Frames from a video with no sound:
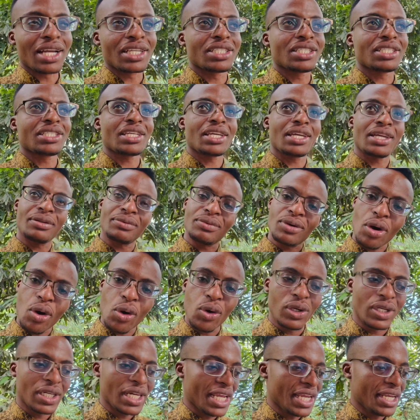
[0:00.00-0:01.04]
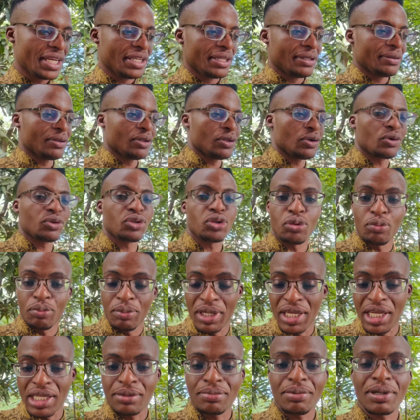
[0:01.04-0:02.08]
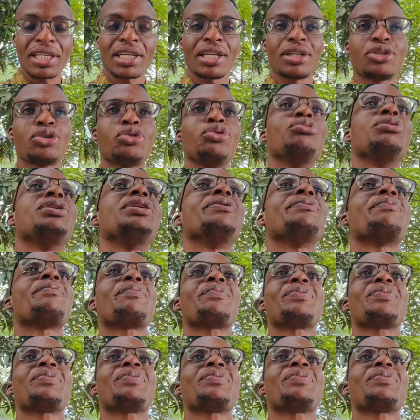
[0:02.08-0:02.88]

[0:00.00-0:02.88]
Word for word: She's an old lady, you know, to me, especially to me.